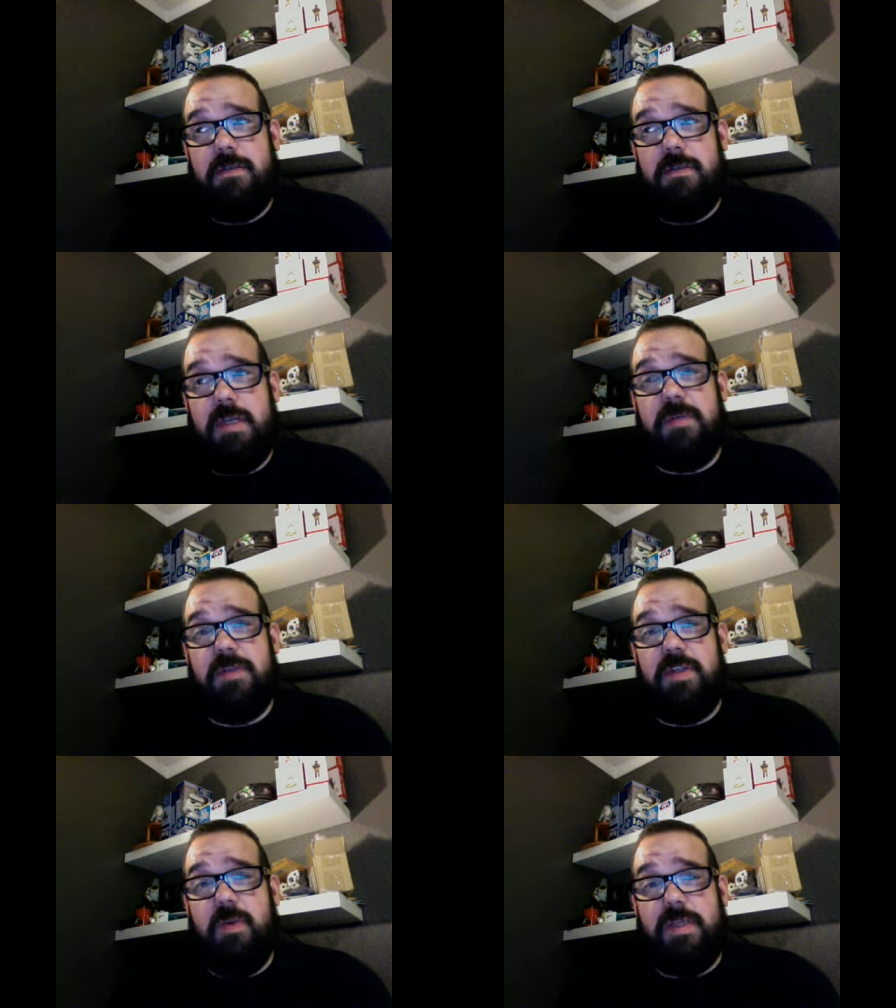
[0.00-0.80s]
I guess it was
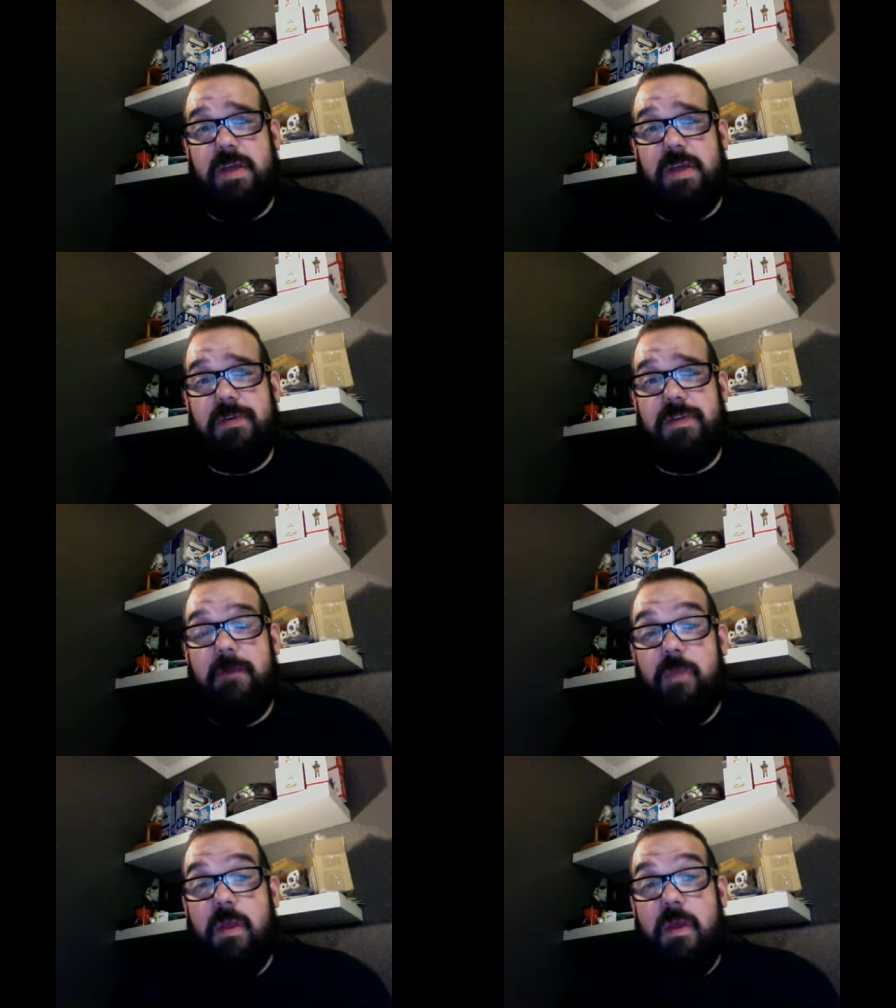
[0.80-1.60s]
two weeks ago. So,
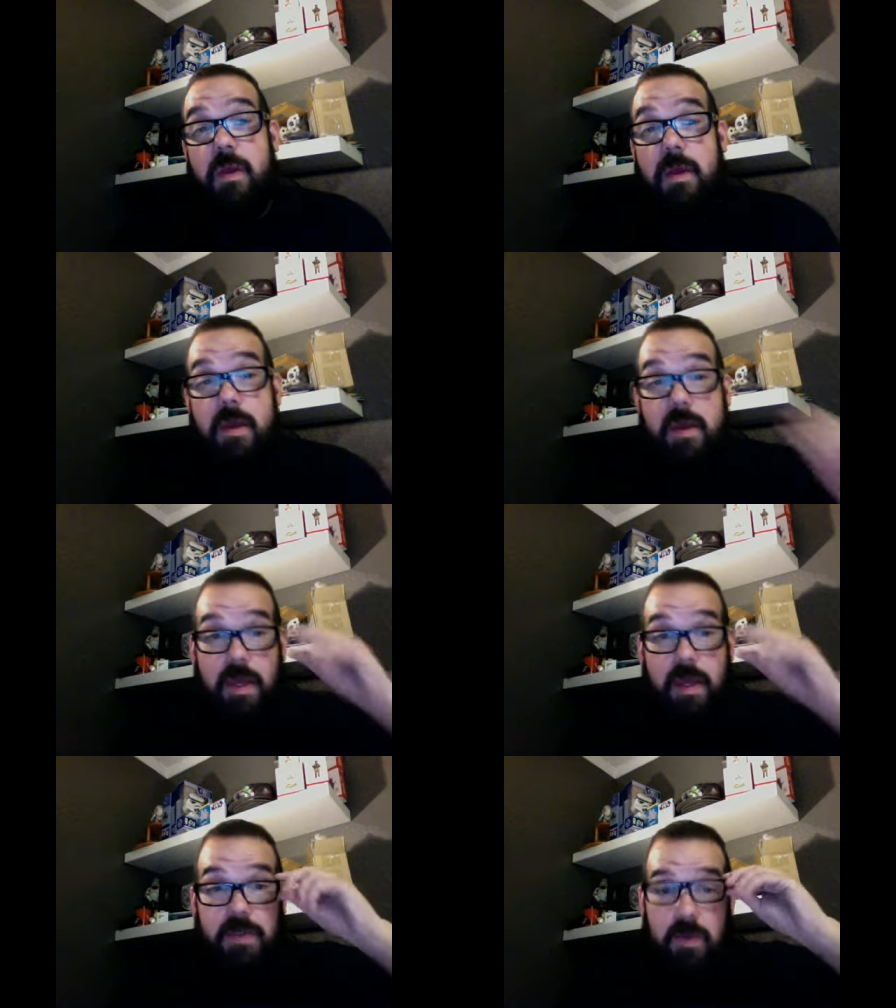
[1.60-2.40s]
yeah,
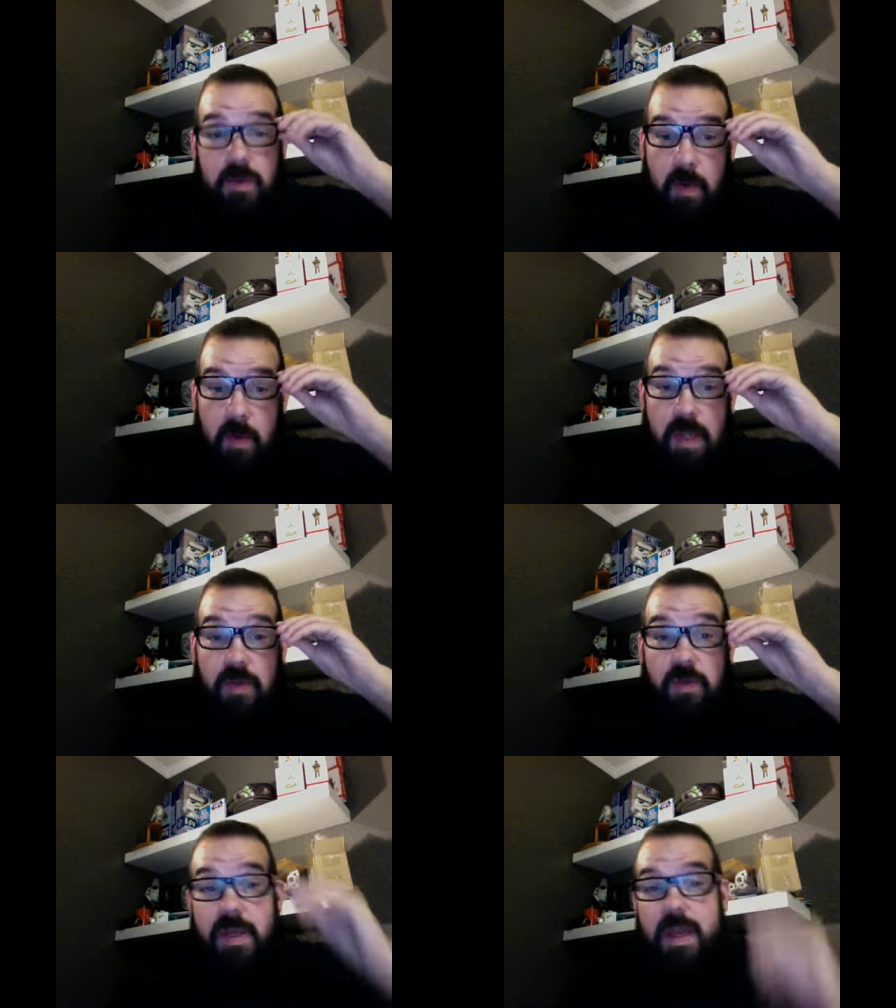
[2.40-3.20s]
so it's my week
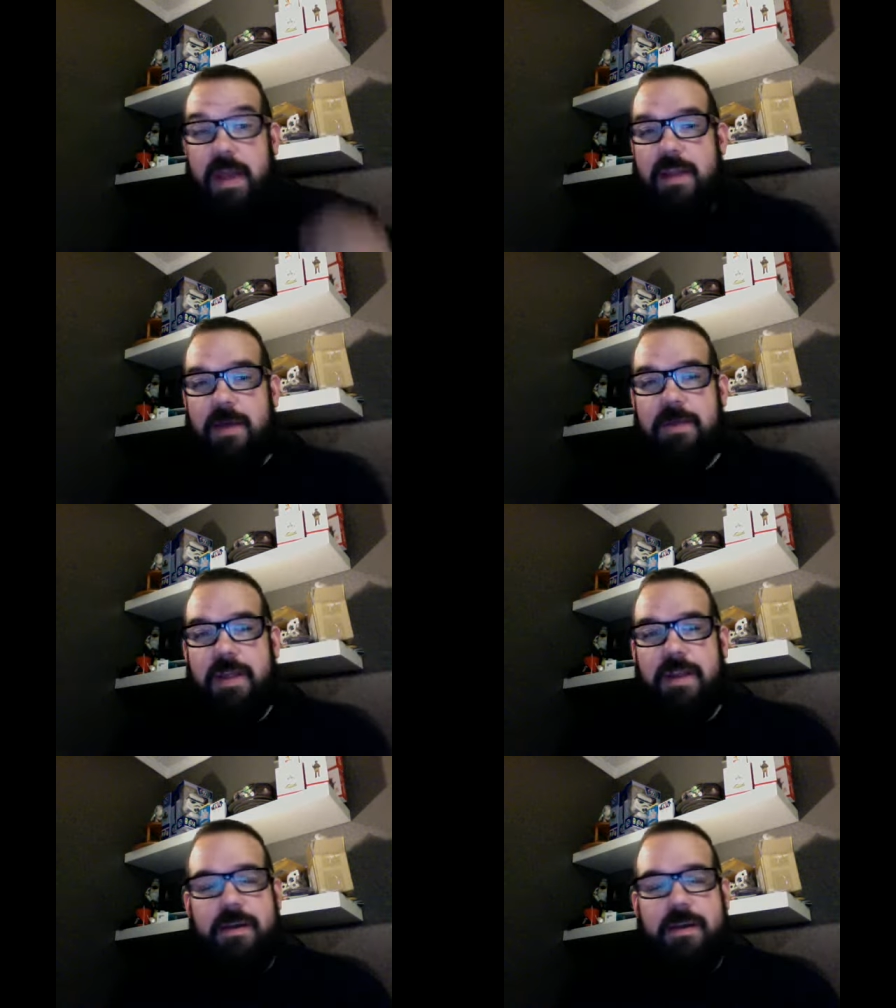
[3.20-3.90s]
38 update.